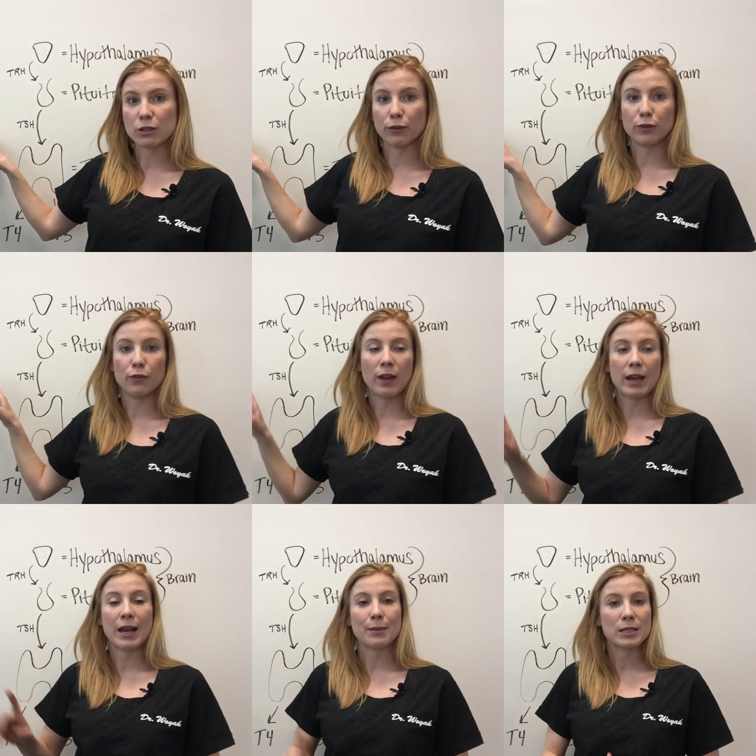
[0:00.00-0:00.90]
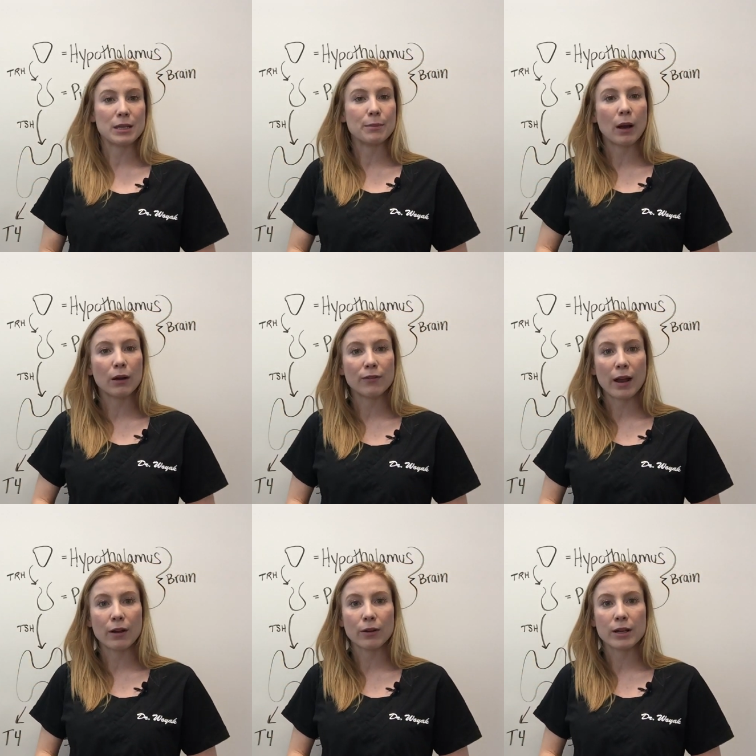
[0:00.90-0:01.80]
so if you've had Epstein-Barr
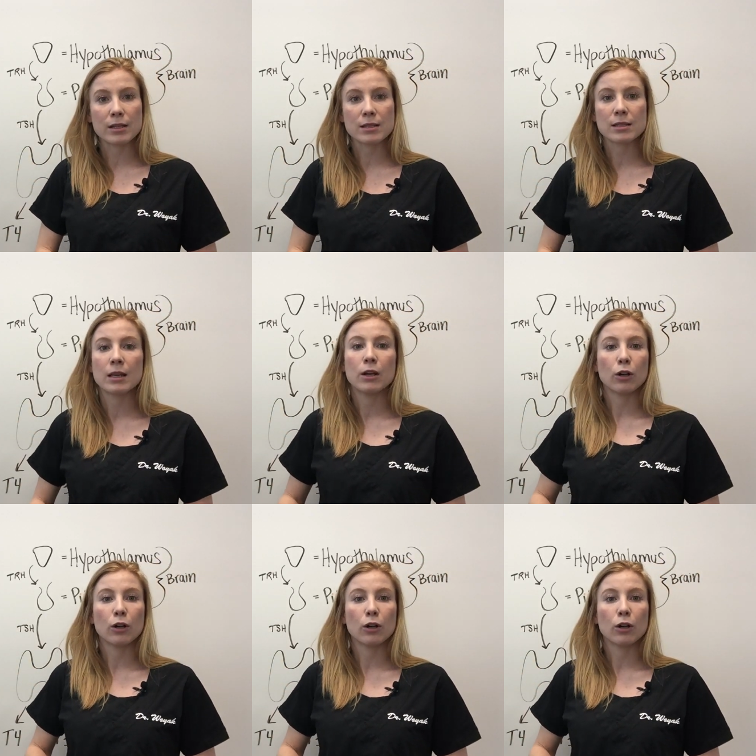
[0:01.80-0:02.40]
virus,